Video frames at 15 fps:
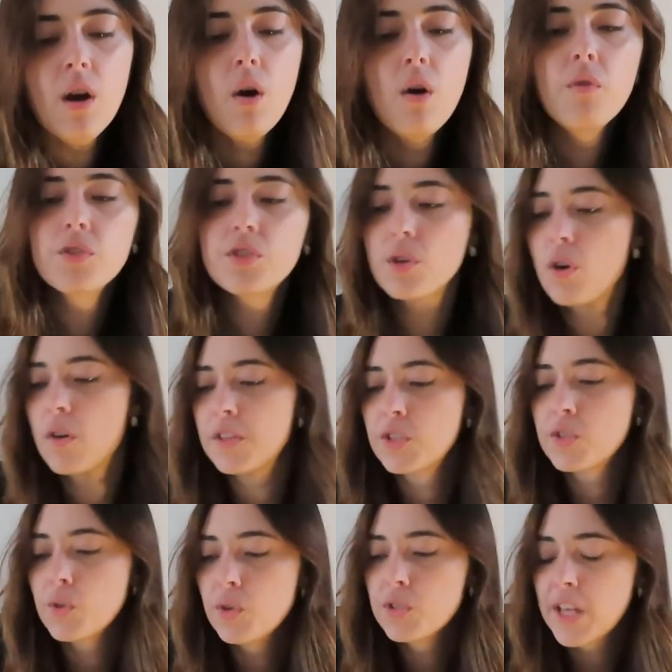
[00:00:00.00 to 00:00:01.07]
We've also got this
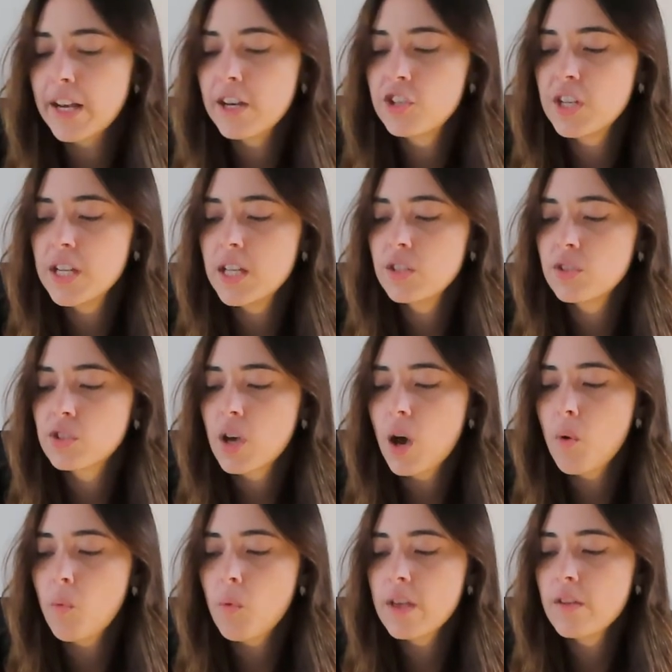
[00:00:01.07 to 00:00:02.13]
Swords energy. So
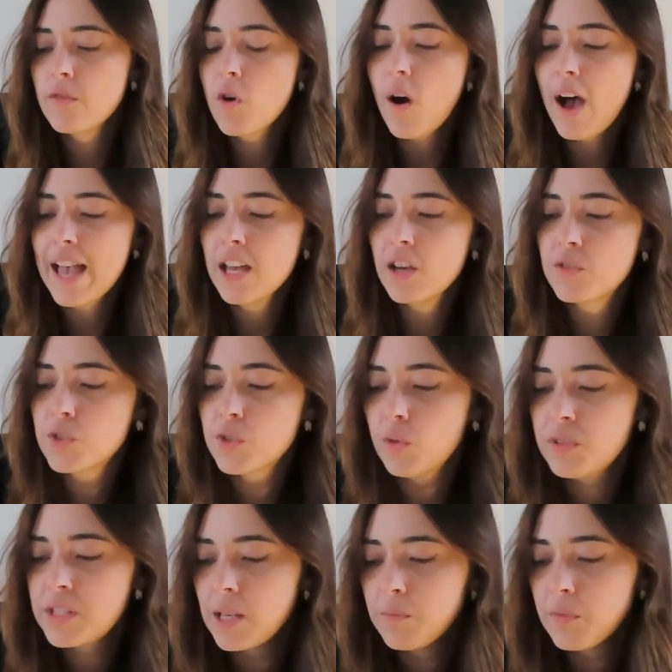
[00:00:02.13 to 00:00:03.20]
we've got 8 of
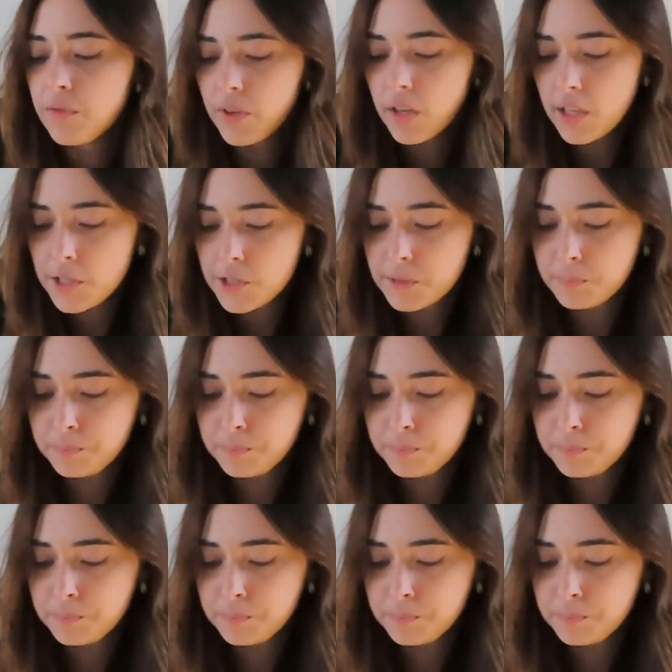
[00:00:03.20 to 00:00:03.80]
Swords in reverse.